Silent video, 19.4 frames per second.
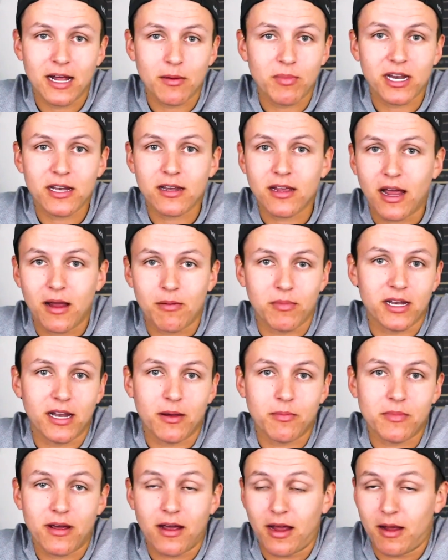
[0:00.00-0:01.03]
I mean, I mean,
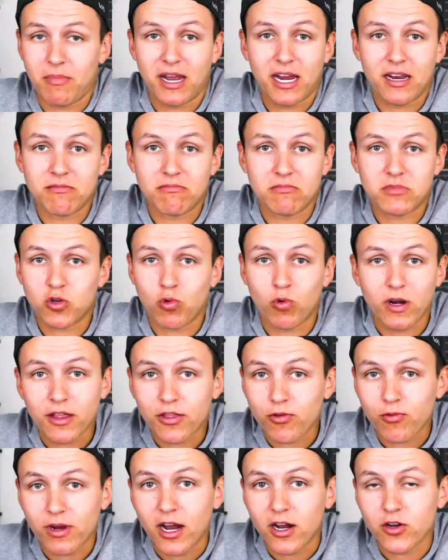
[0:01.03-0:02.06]
I'm, i made twenty
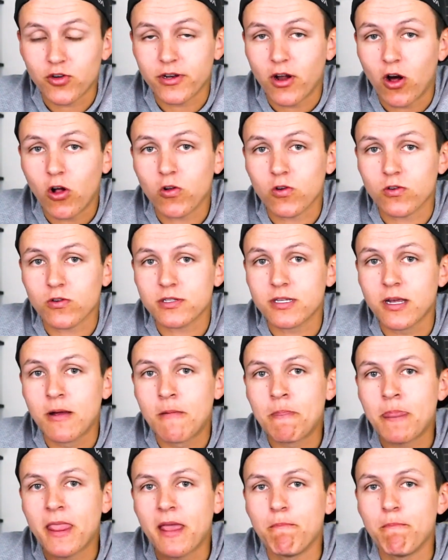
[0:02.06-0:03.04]
three hundred dollars,